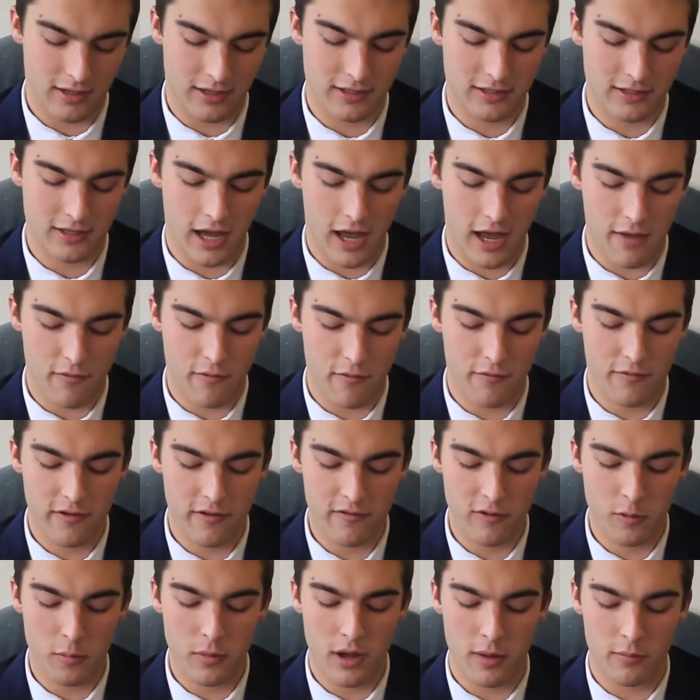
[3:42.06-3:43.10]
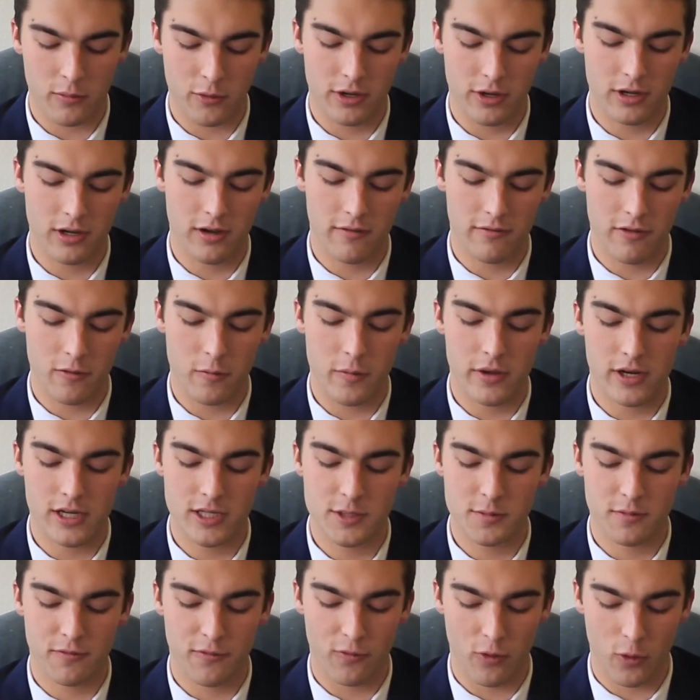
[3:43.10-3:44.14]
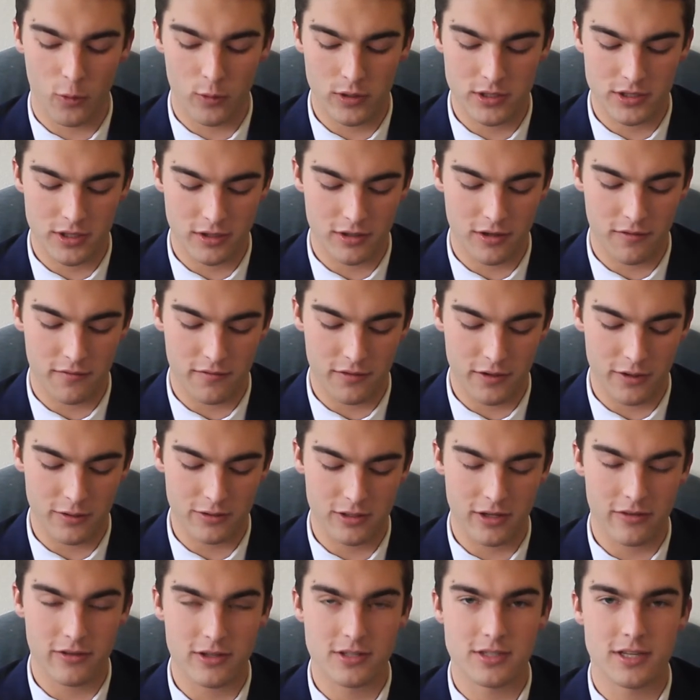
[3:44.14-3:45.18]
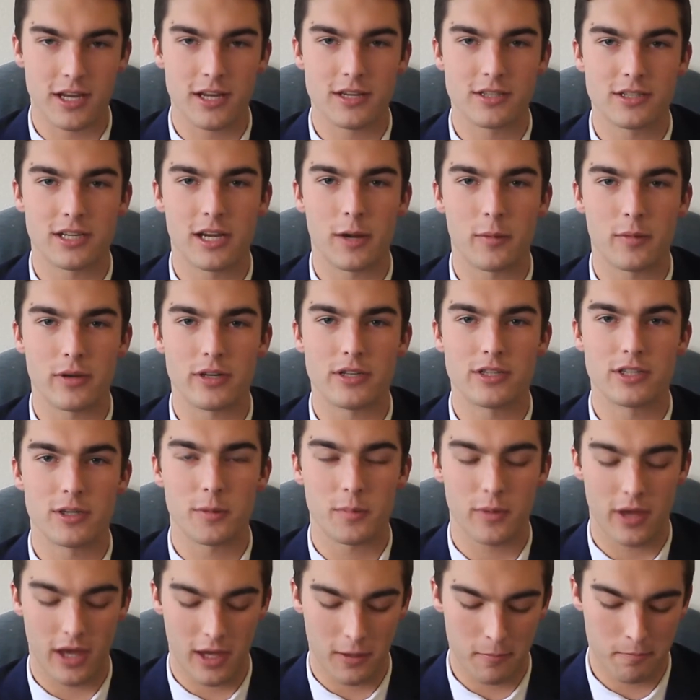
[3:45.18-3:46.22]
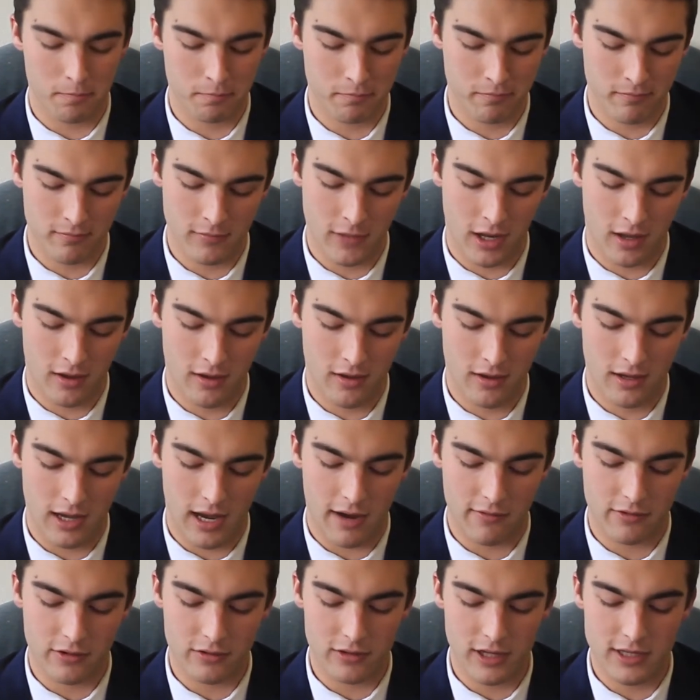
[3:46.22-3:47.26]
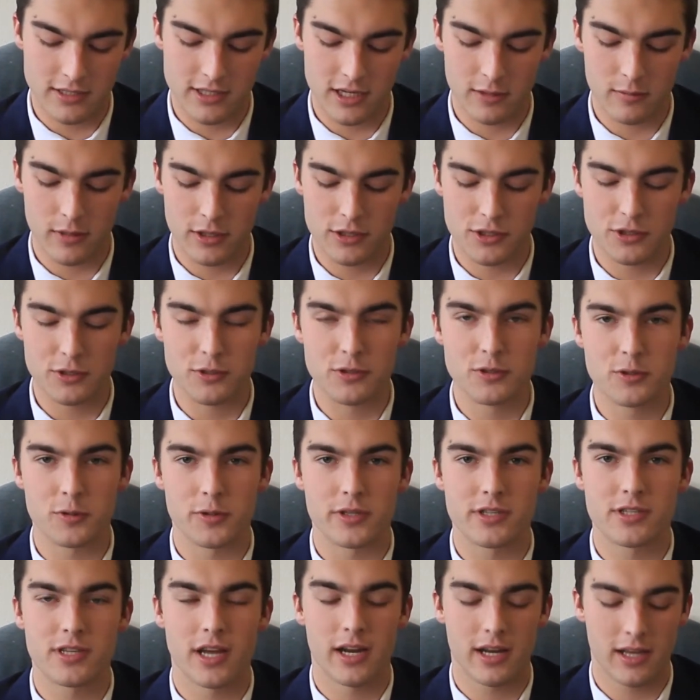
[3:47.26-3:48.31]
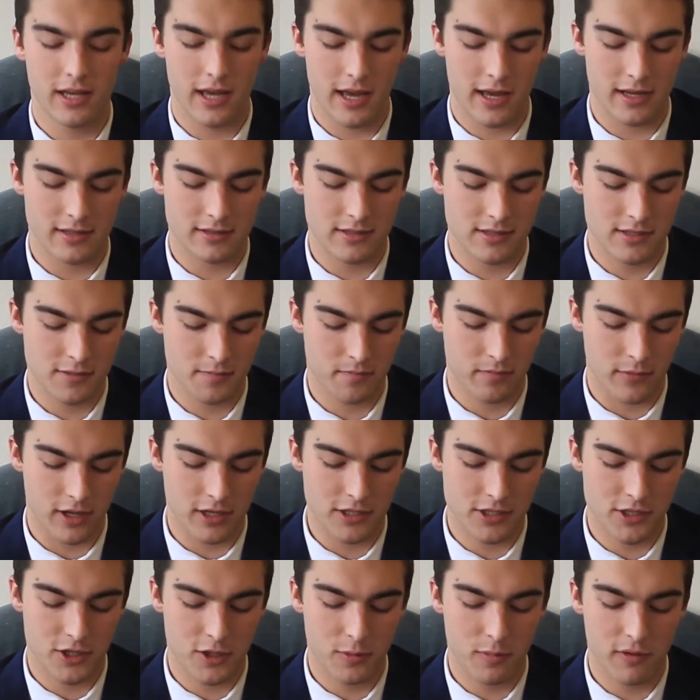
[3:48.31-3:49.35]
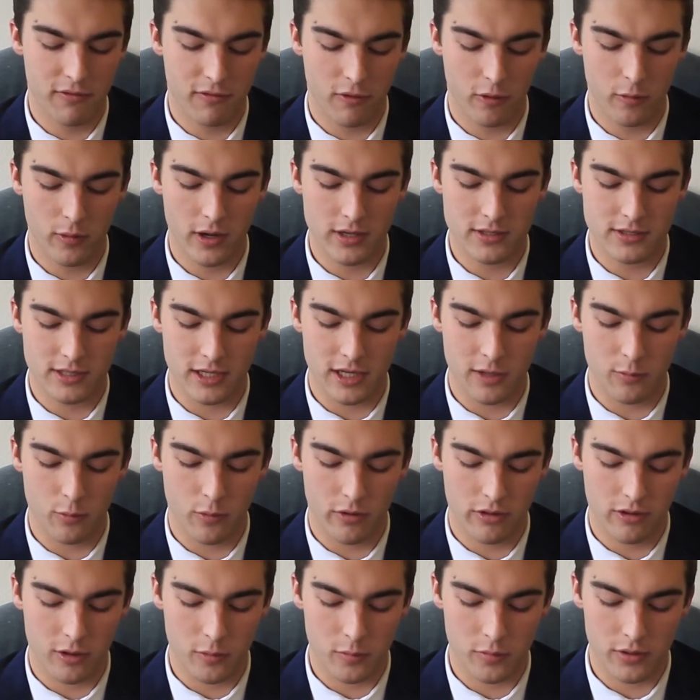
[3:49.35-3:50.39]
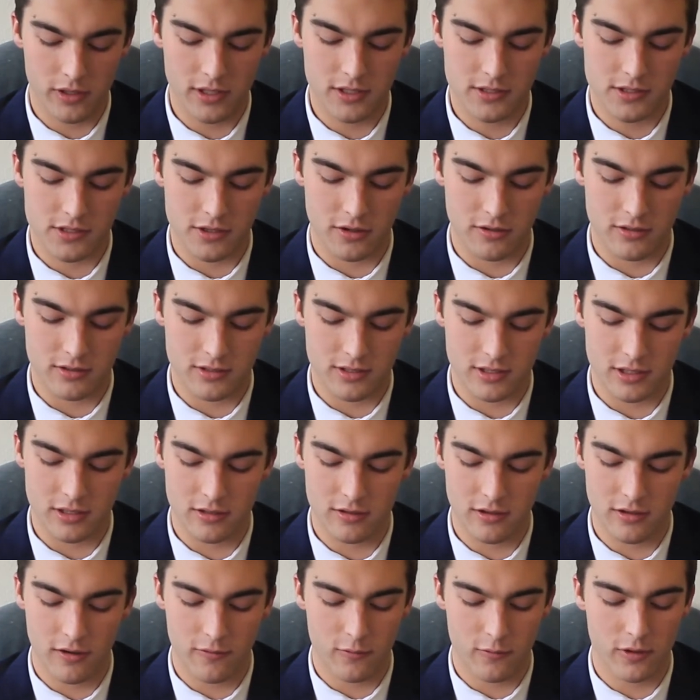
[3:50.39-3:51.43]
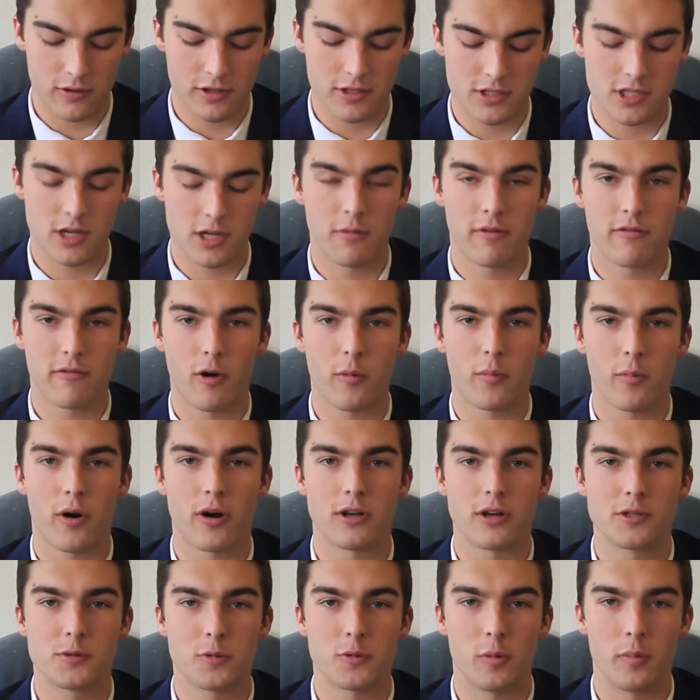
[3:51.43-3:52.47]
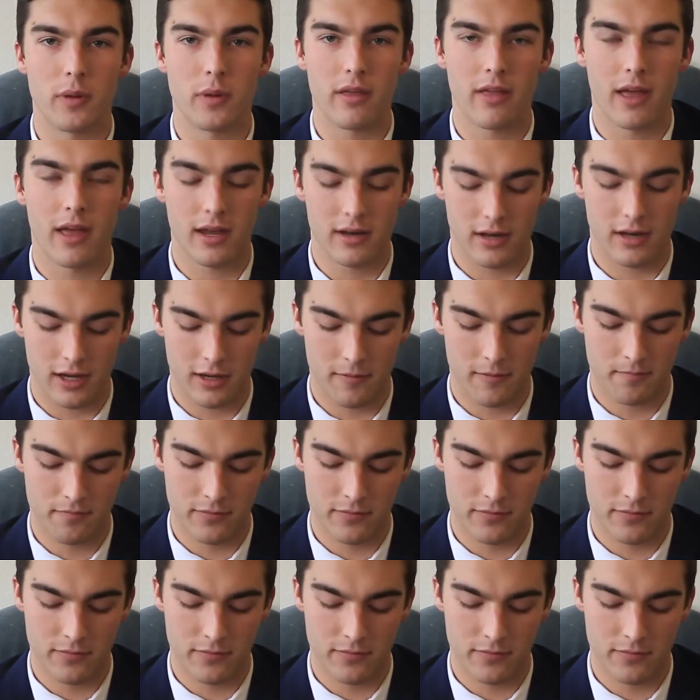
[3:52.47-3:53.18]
I have a vivid memory of the minutes before we took the field at the state championship game. After lacing my shoes with steady hands, I stood before my team with complete certainty of what the sum of our parts would be that night.